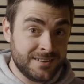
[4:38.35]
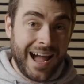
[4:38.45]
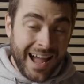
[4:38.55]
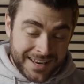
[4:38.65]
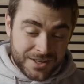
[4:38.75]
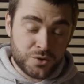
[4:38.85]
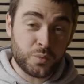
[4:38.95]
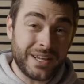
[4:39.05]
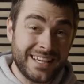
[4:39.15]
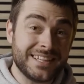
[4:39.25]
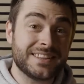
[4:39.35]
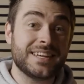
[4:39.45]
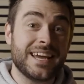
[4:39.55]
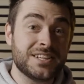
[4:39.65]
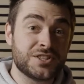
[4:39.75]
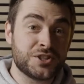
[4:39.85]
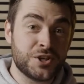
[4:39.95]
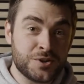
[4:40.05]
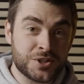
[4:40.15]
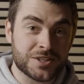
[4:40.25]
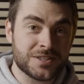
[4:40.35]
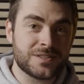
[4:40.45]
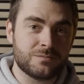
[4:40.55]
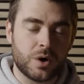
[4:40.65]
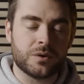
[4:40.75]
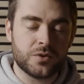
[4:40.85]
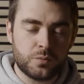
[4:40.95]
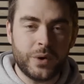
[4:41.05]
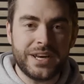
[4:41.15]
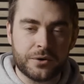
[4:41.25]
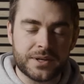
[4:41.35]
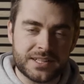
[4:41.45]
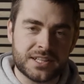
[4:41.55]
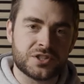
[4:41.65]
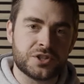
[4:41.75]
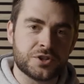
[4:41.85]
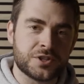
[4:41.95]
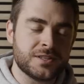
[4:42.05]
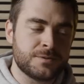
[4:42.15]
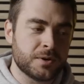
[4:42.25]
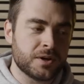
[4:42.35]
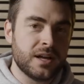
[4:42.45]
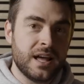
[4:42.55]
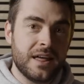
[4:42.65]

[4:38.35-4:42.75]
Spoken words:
And we need the institutions, well, we don't need the institutions, but